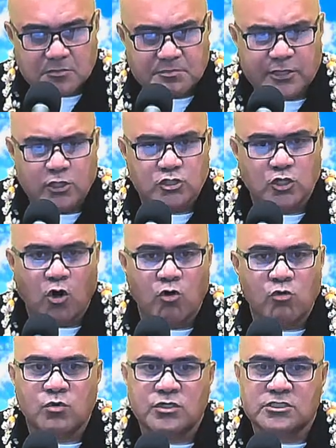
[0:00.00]
But there's
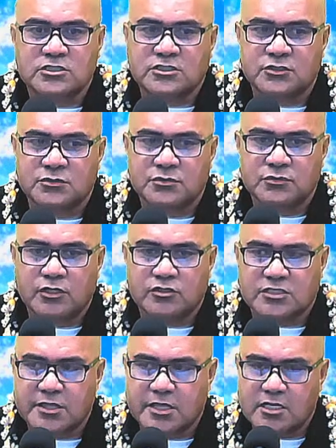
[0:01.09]

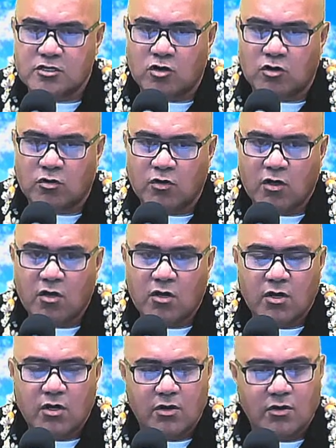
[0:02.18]
a thing called
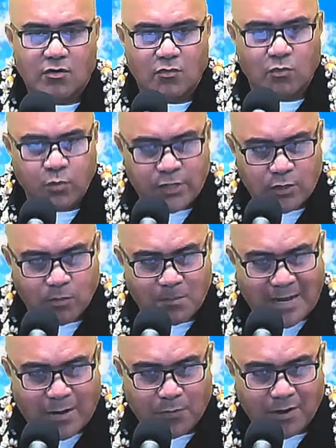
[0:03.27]

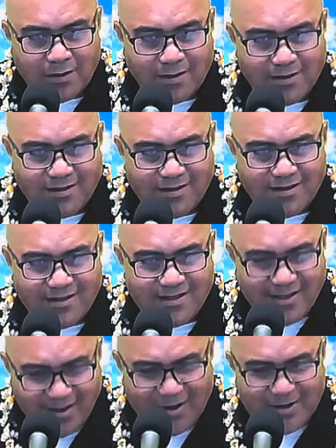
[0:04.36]
willpower
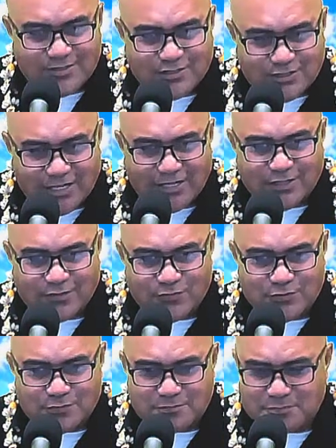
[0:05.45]
inside of a
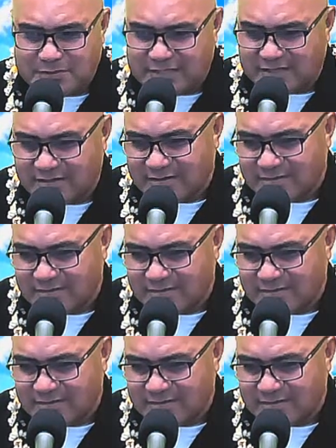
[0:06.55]
human being.